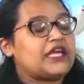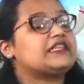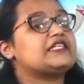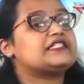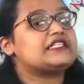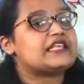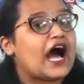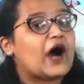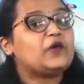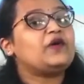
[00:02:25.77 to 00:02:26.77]
This is
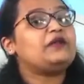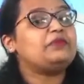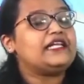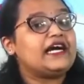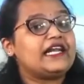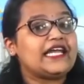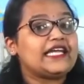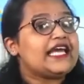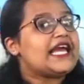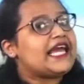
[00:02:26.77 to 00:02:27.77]
how we'll be learning
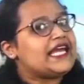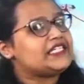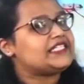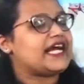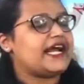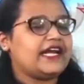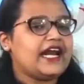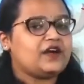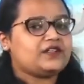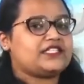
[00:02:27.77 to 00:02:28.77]
inside and
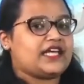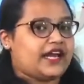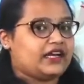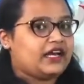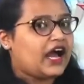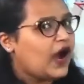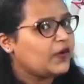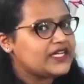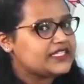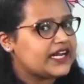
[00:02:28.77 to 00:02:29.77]
outside. How
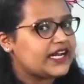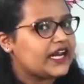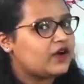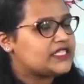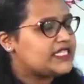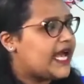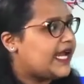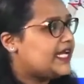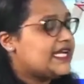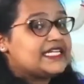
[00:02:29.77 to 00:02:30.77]
inside and
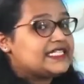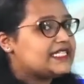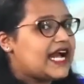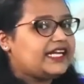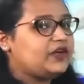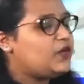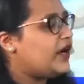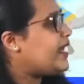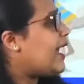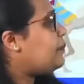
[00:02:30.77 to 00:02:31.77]
outside? Starting
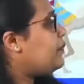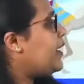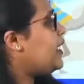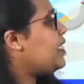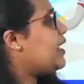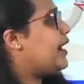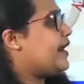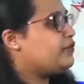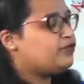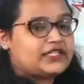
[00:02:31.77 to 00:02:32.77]
what happened?
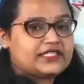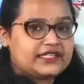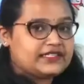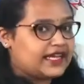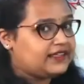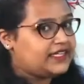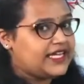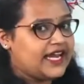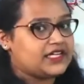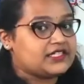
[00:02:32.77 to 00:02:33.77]
Arab was inside the
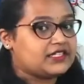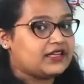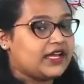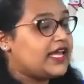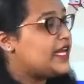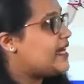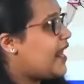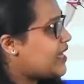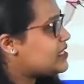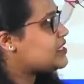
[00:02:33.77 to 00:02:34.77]
tent.
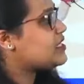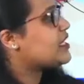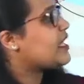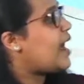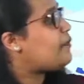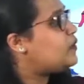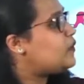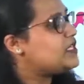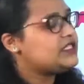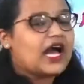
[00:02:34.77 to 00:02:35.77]
Next, camel
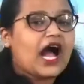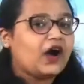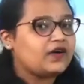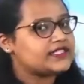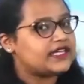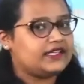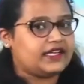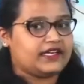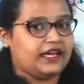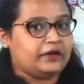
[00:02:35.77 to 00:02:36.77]
was outside the
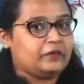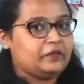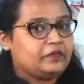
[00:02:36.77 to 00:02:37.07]
tent.